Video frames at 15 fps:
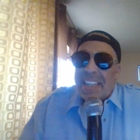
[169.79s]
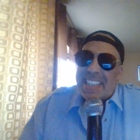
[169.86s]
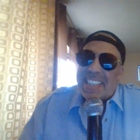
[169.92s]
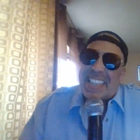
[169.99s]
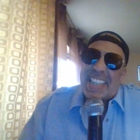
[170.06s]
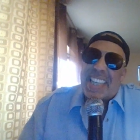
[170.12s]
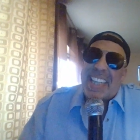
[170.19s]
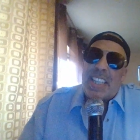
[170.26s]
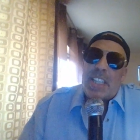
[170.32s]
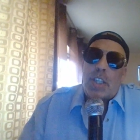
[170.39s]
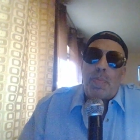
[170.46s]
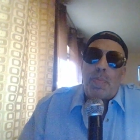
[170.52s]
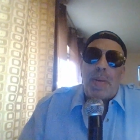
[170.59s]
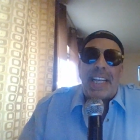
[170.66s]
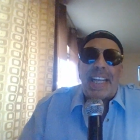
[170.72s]

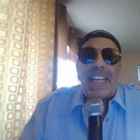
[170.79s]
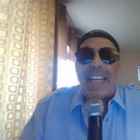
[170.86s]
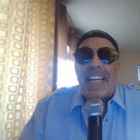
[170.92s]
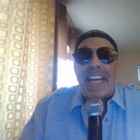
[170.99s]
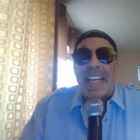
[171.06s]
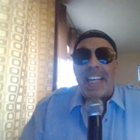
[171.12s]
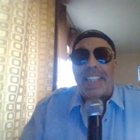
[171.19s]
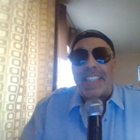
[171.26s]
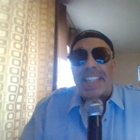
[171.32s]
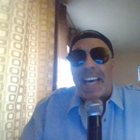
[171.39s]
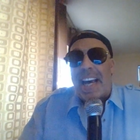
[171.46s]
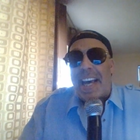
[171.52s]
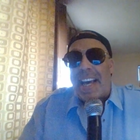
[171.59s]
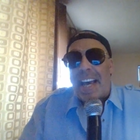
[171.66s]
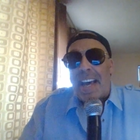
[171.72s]
Since many years
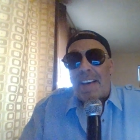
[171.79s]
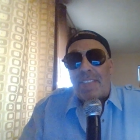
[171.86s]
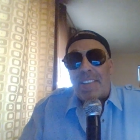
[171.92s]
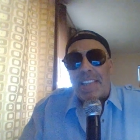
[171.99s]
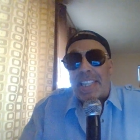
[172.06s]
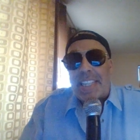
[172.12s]
I haven't